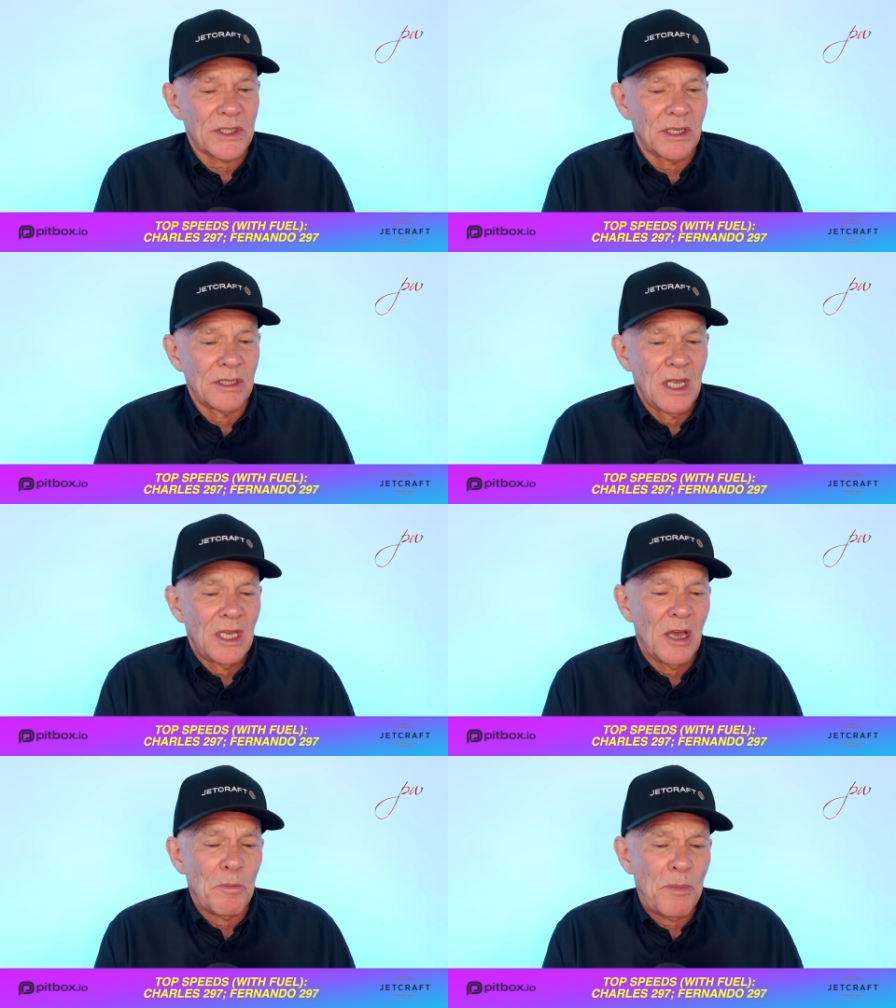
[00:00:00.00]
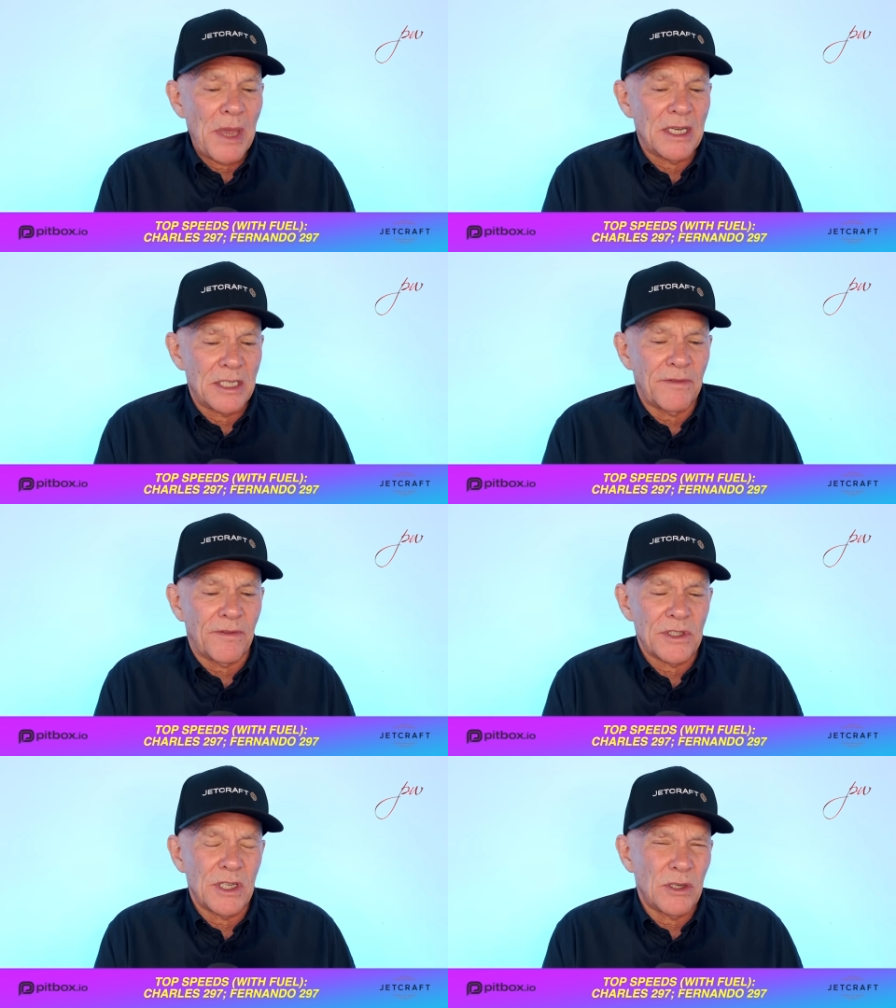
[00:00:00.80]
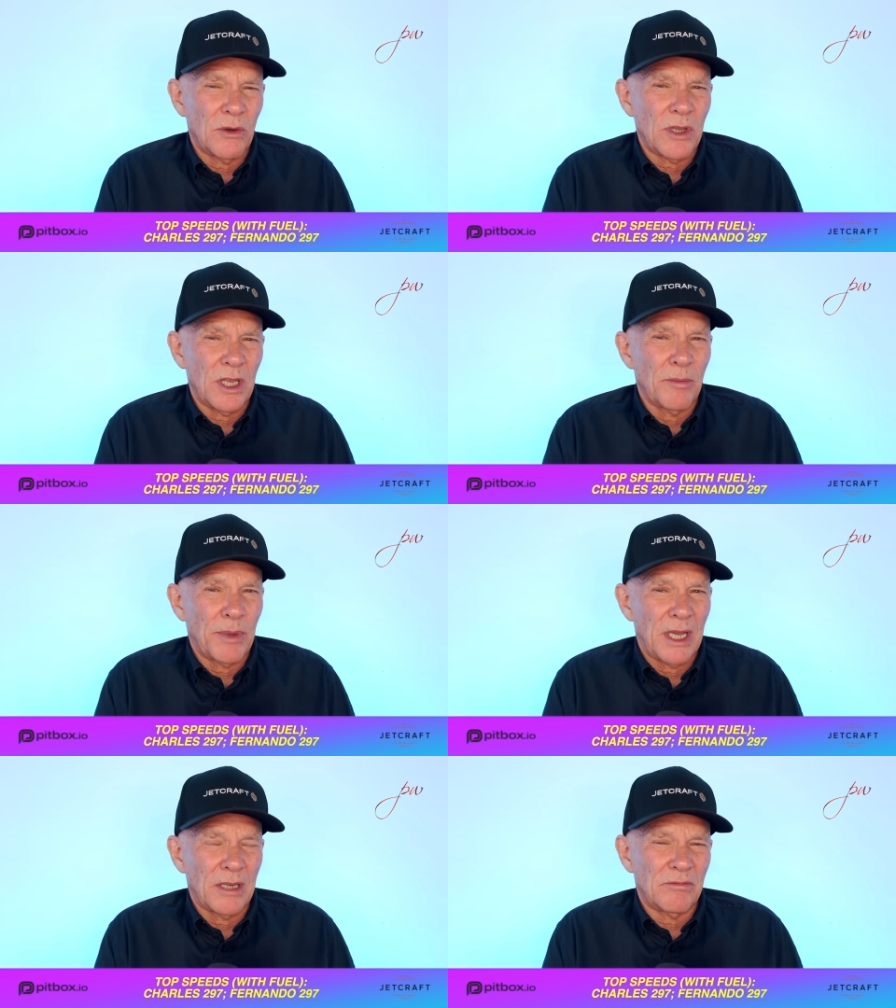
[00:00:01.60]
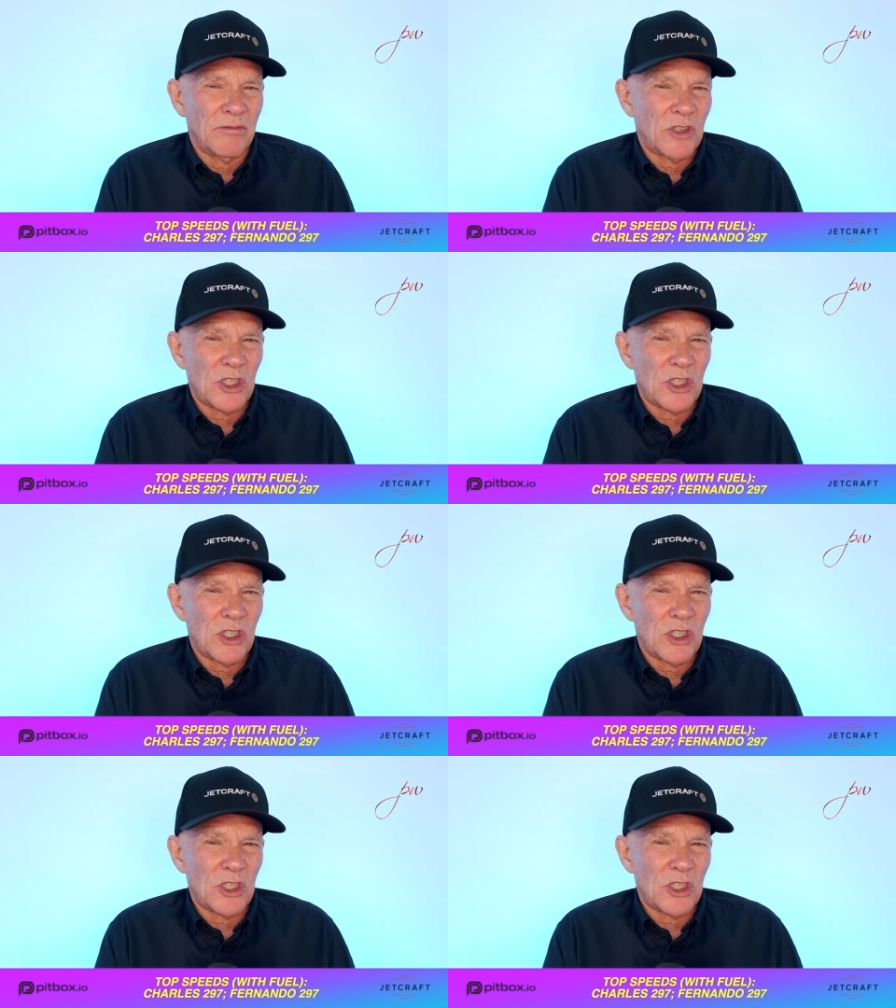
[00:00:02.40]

So a big difference. You're talking about